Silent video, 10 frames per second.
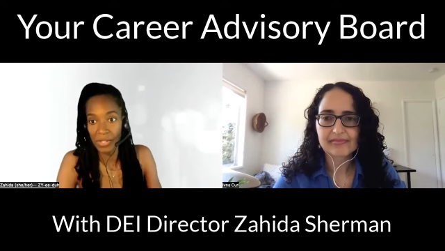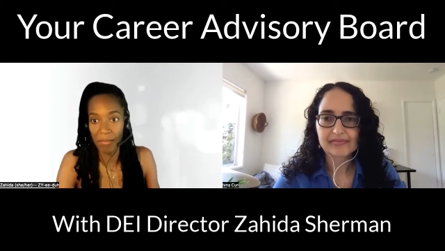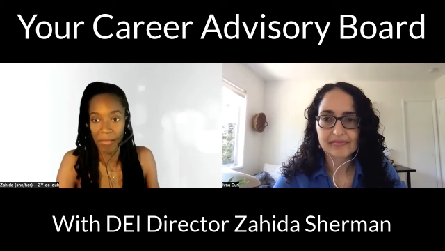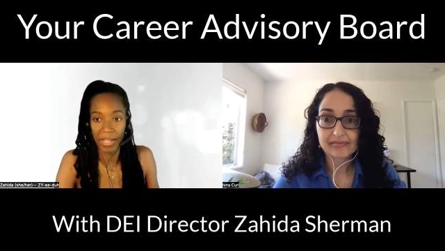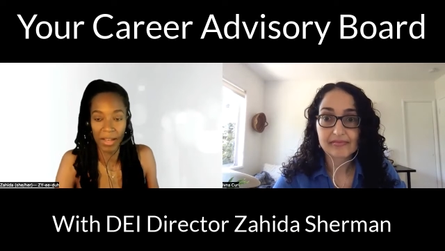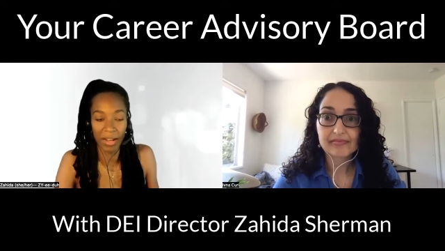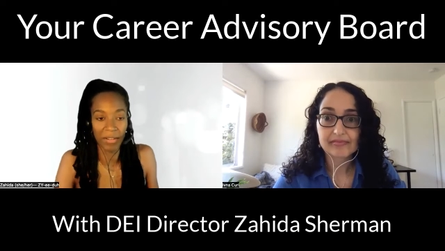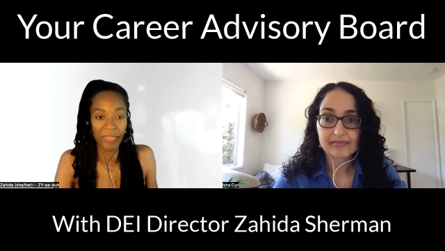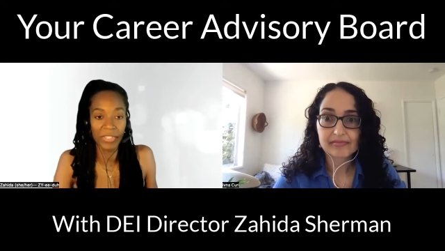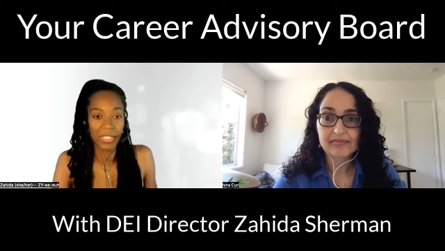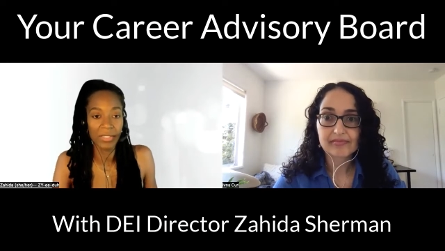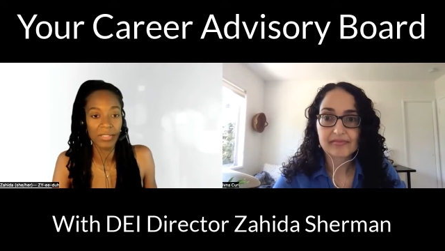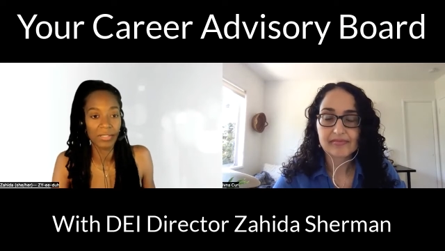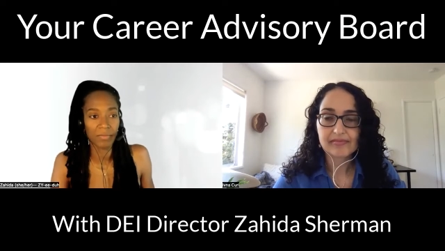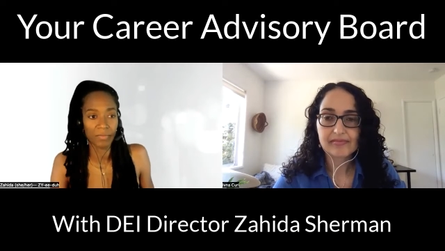Speaker 1: up my
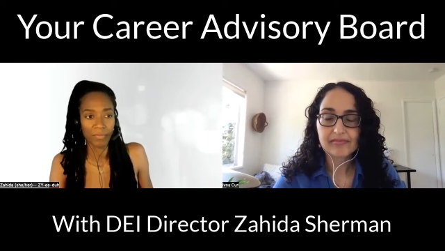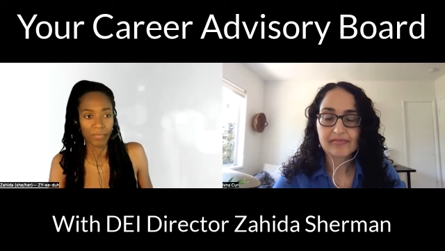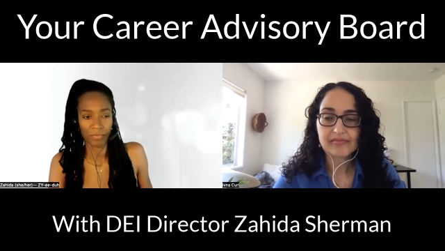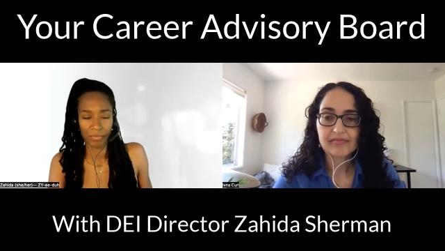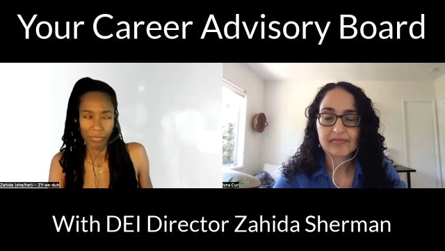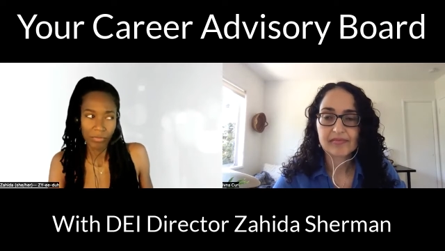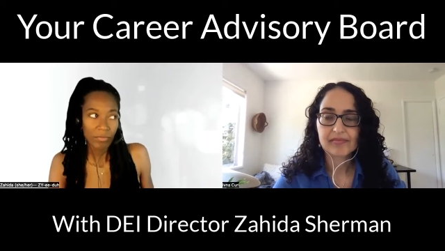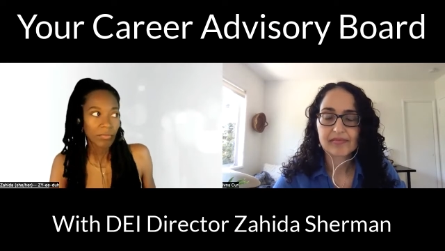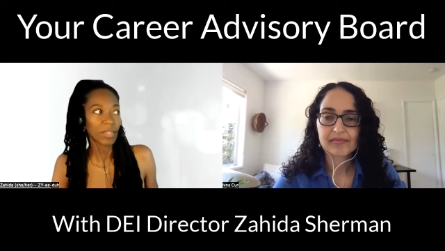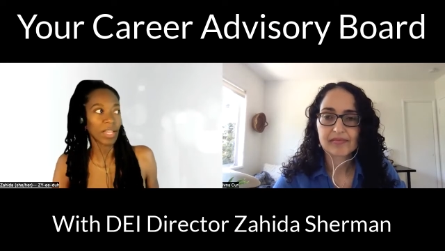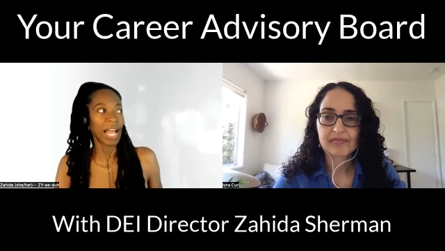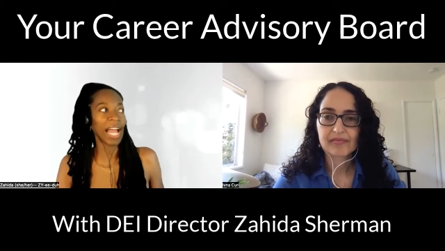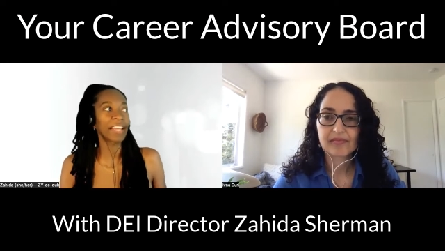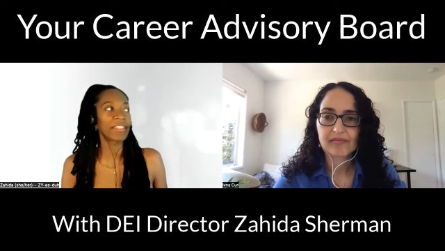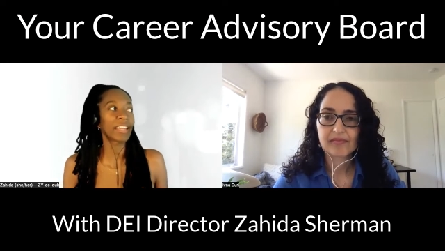confidence.
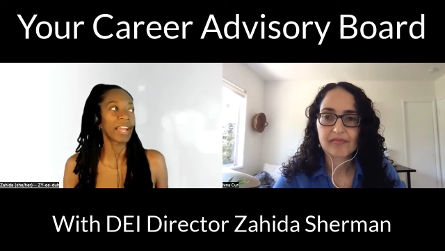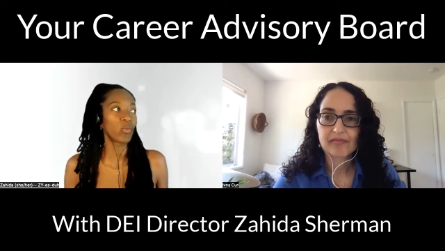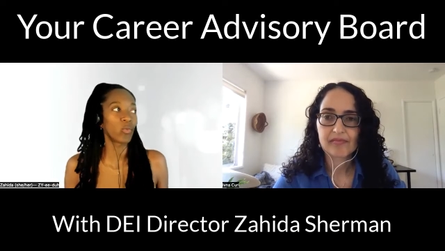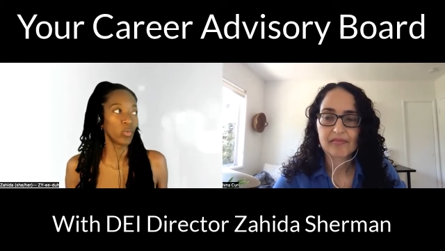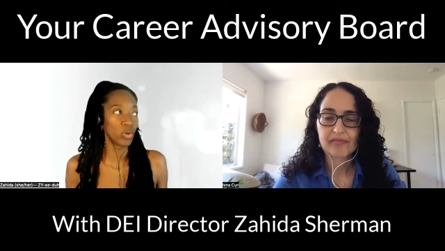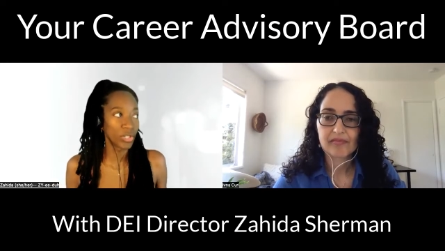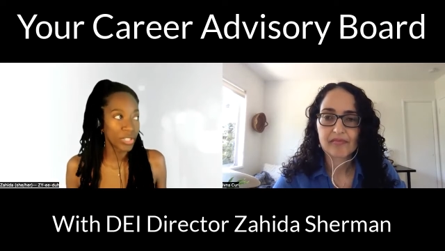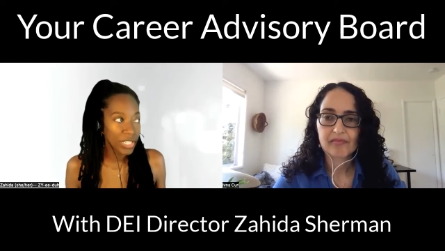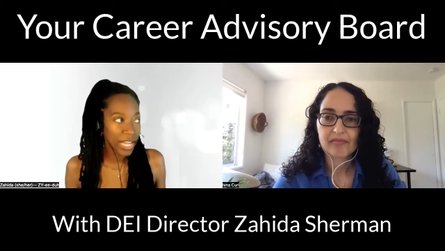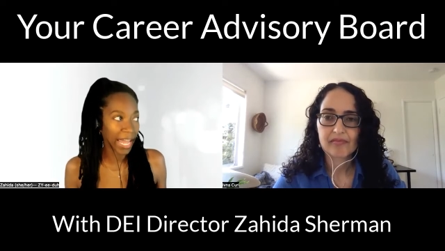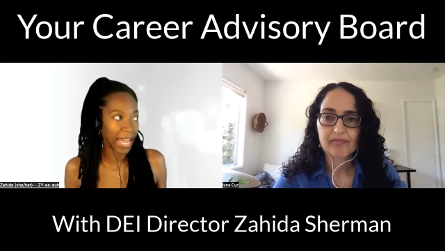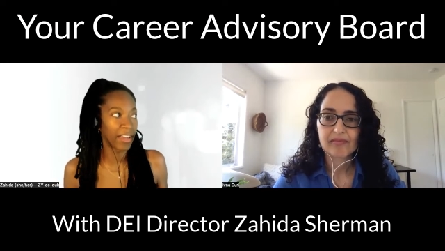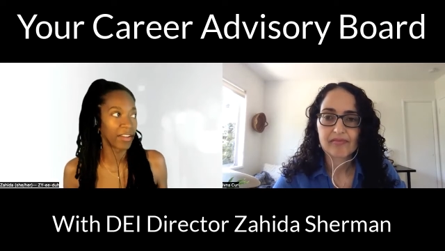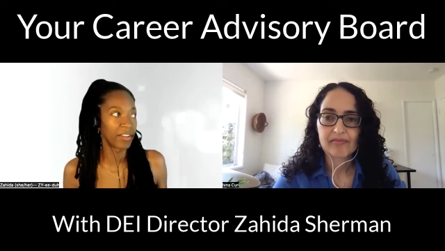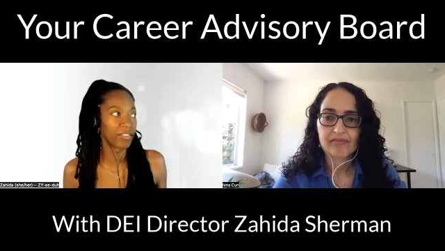I think I would
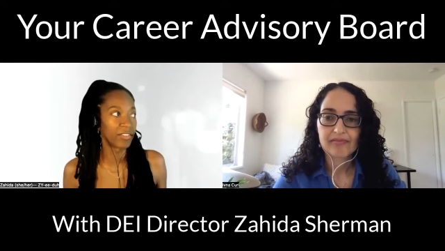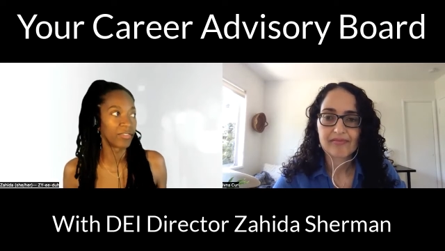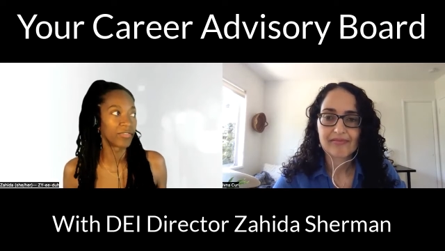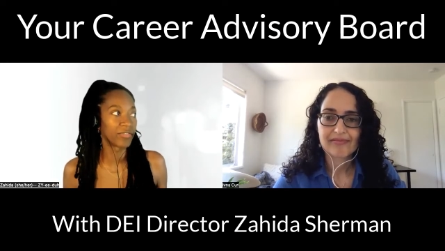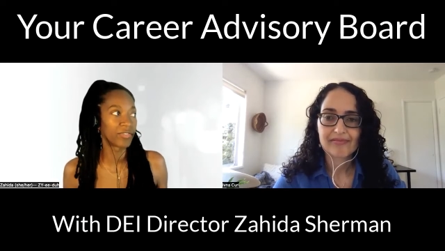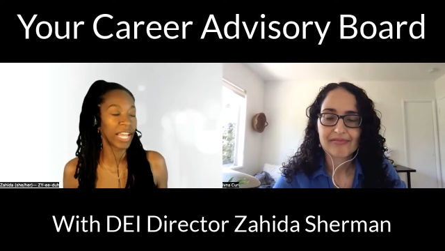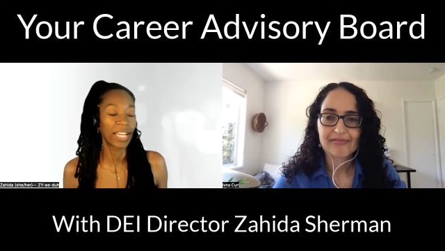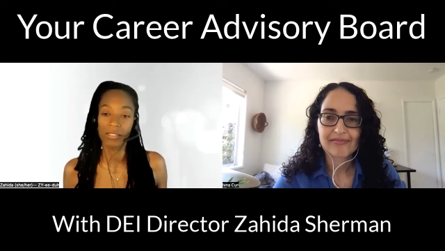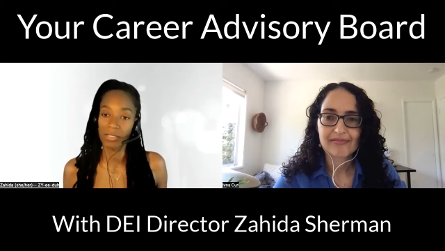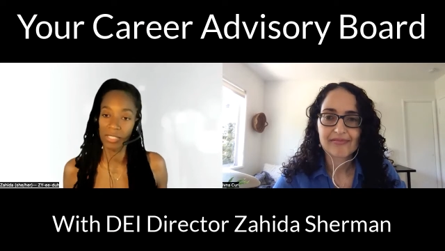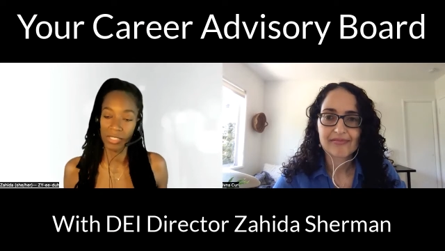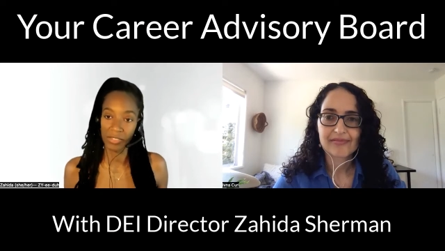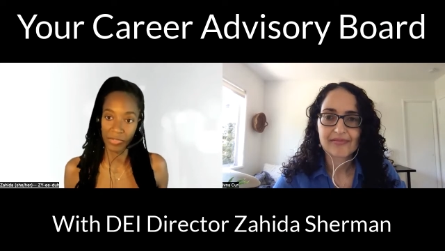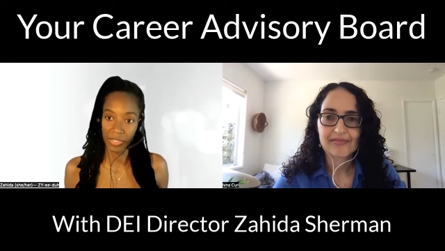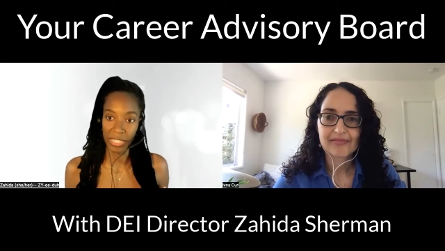have handled it
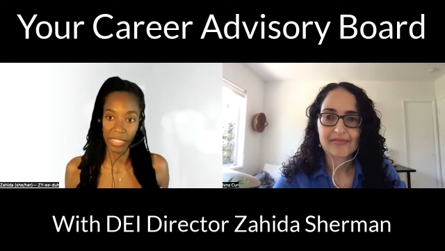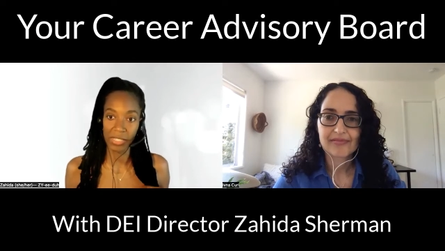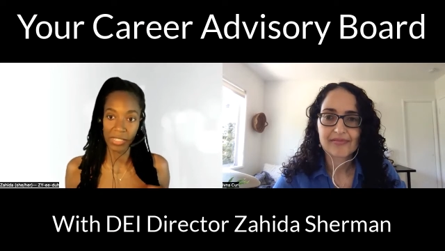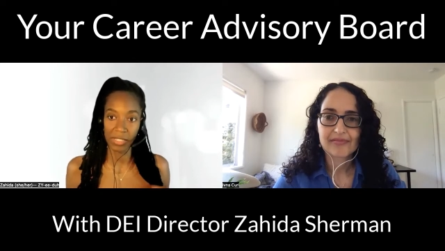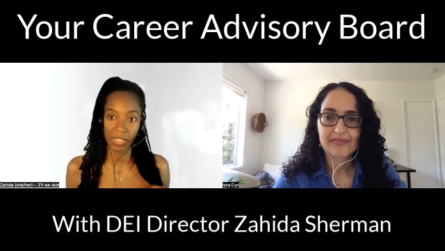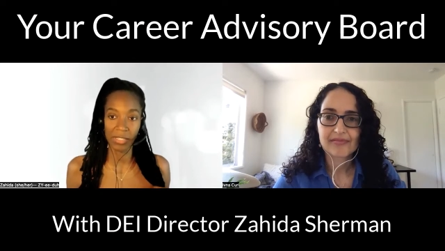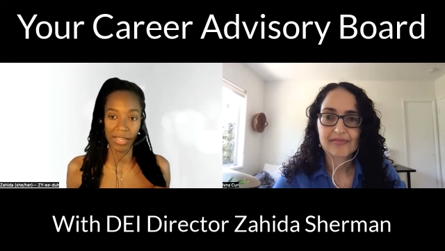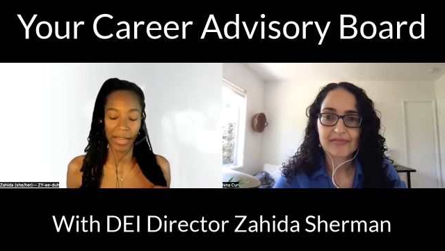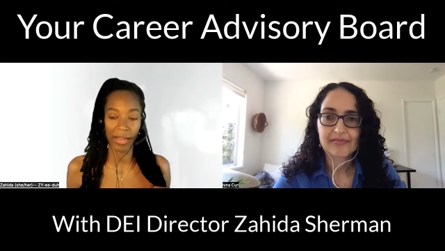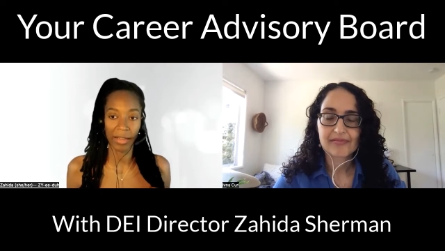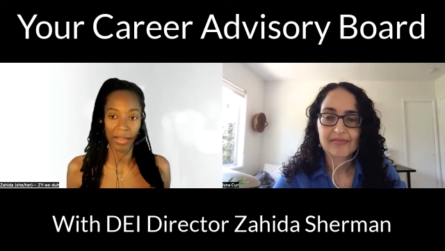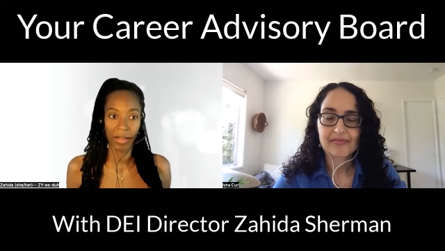differently in the sense that